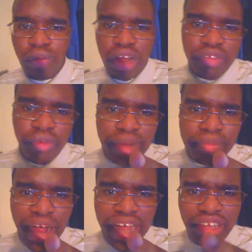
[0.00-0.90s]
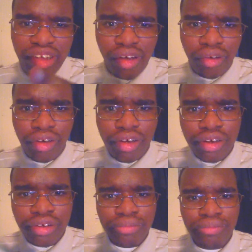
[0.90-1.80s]
What if you want to buy the car?
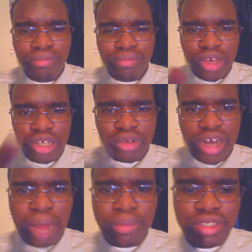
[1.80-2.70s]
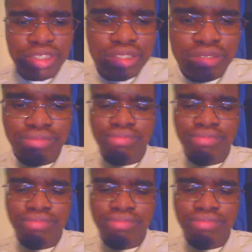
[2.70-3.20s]
Here's what happens.